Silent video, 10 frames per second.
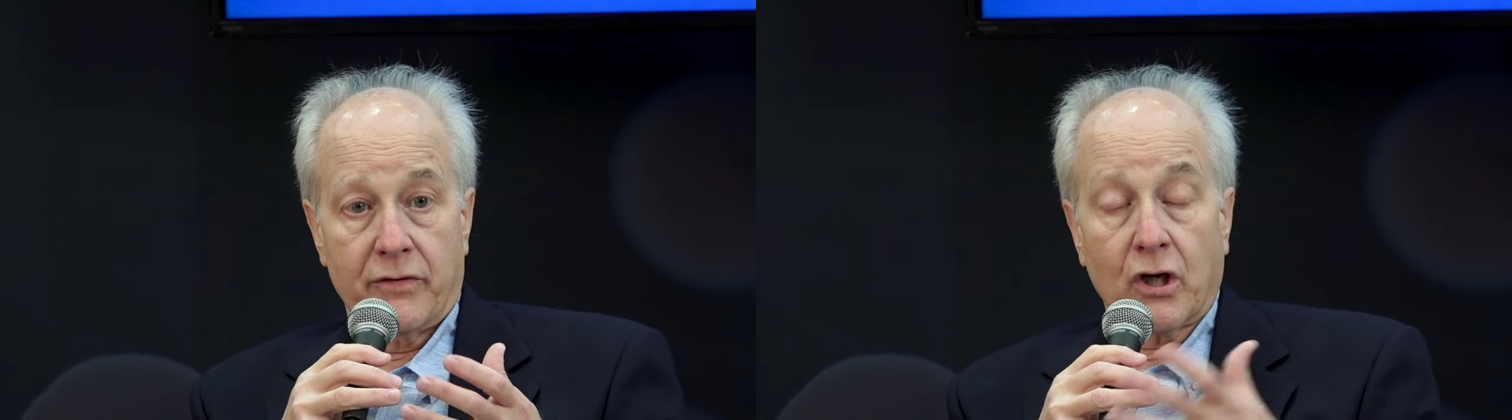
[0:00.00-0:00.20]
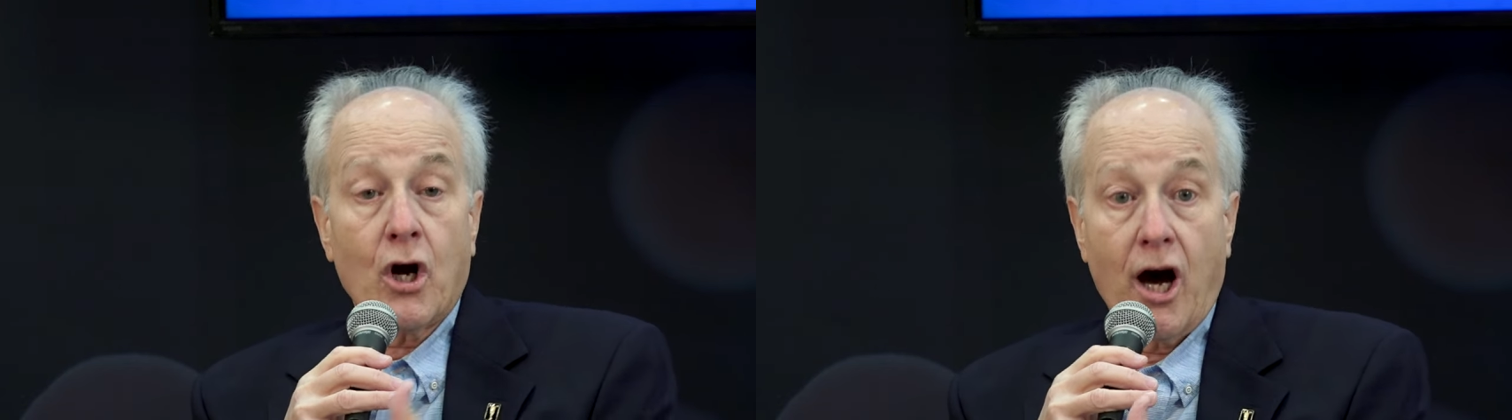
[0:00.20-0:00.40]

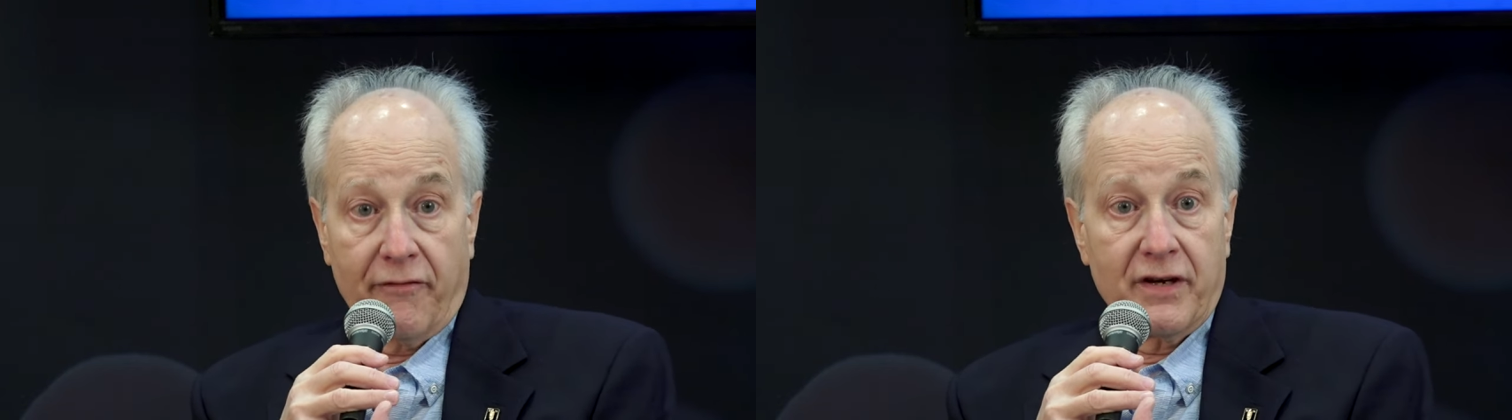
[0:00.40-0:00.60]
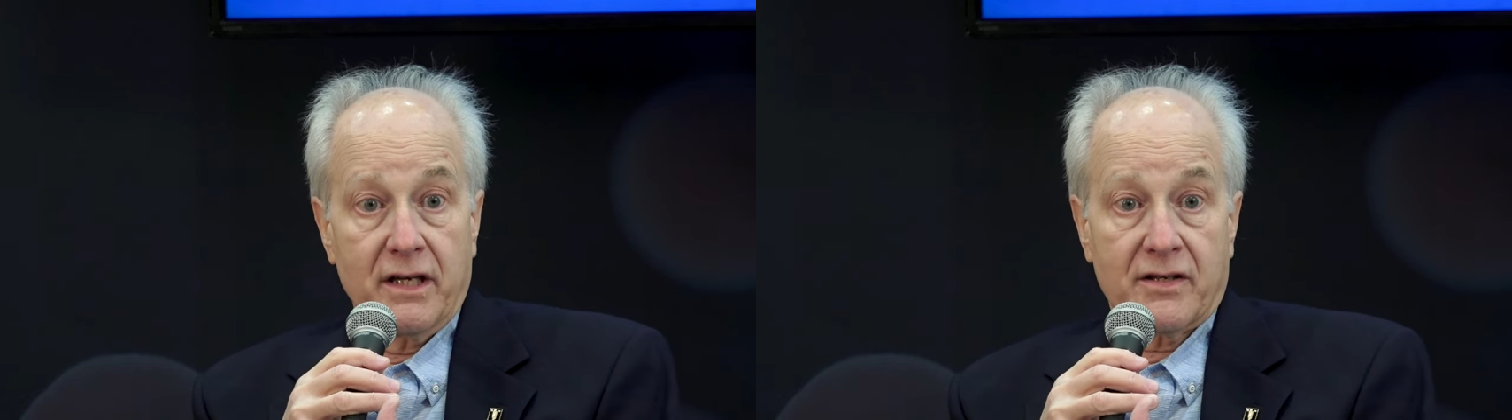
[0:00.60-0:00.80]
the
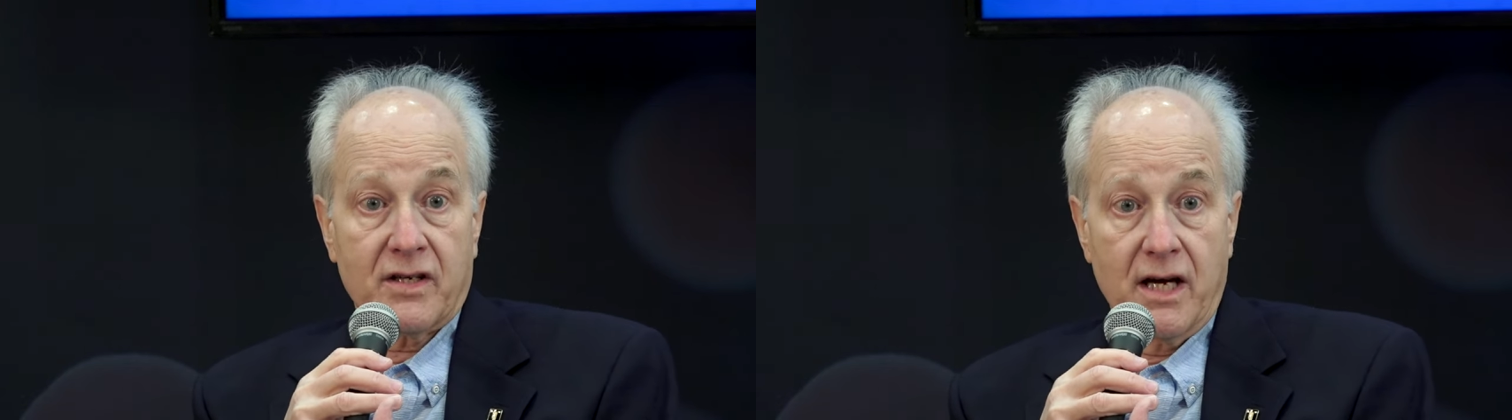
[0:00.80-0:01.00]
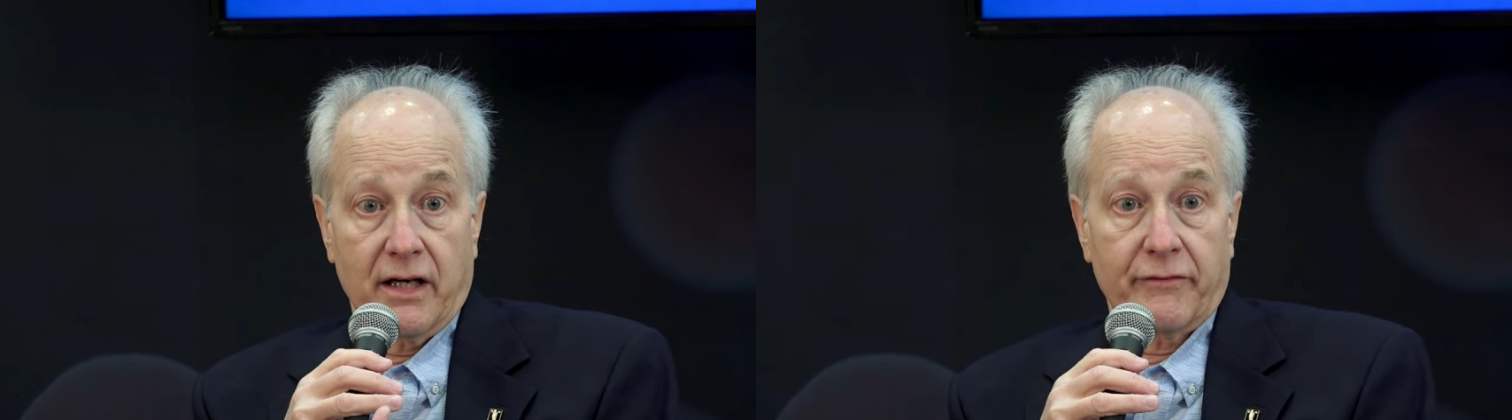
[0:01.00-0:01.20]
coffee
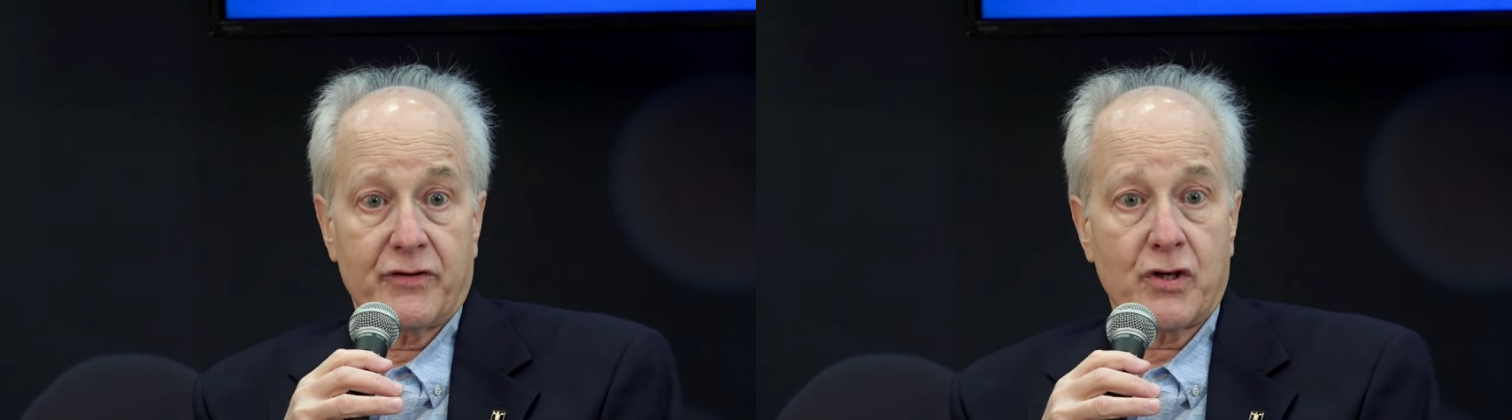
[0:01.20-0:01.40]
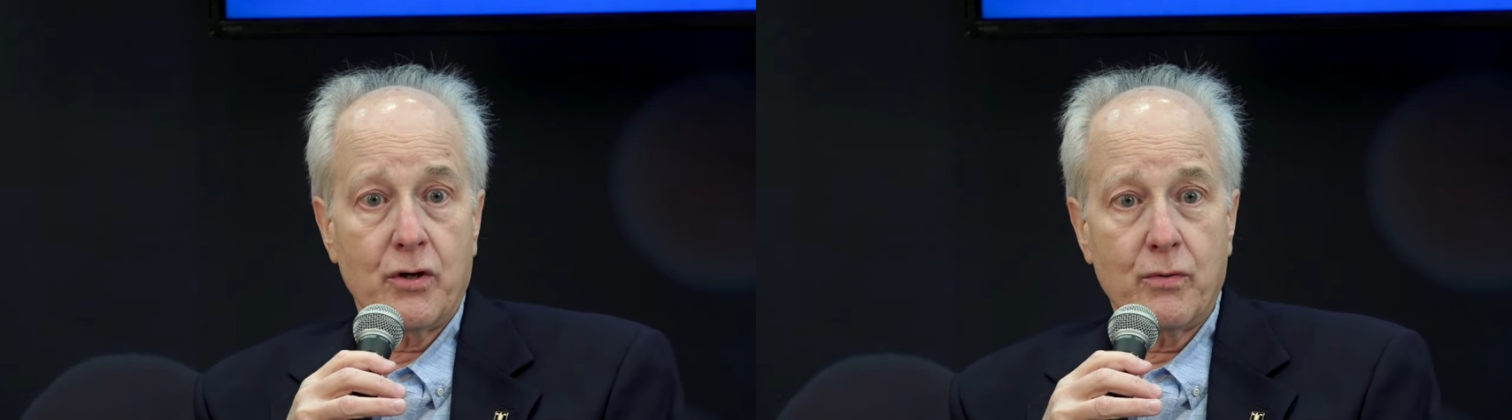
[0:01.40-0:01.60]
itself.
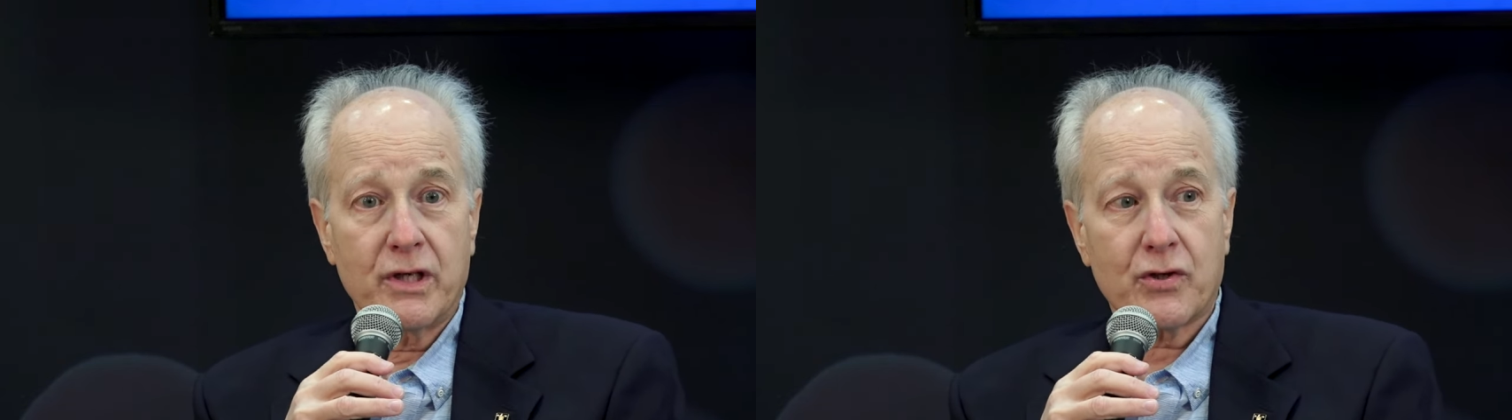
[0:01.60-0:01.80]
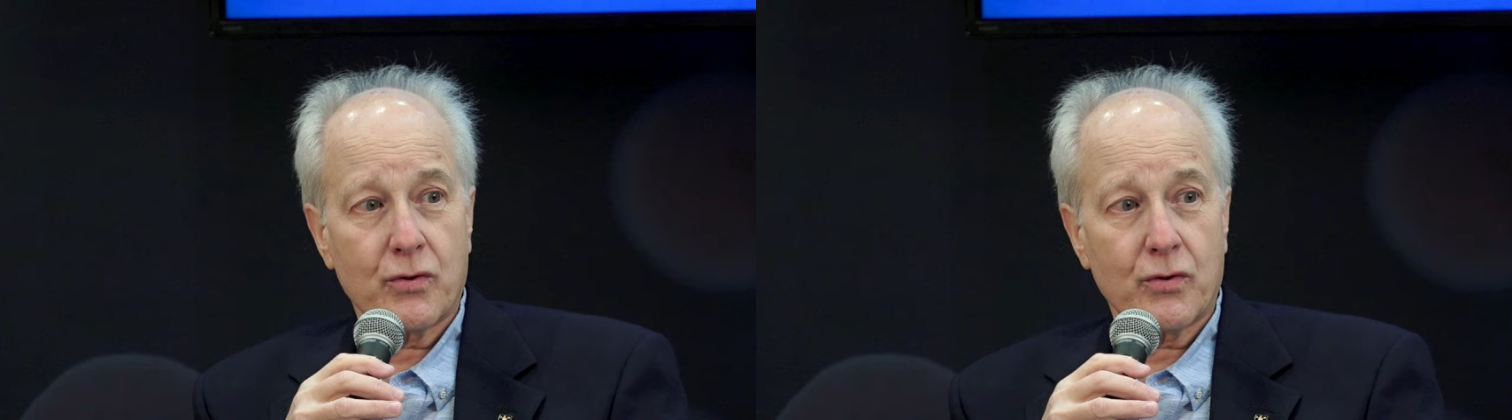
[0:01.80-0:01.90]
So it's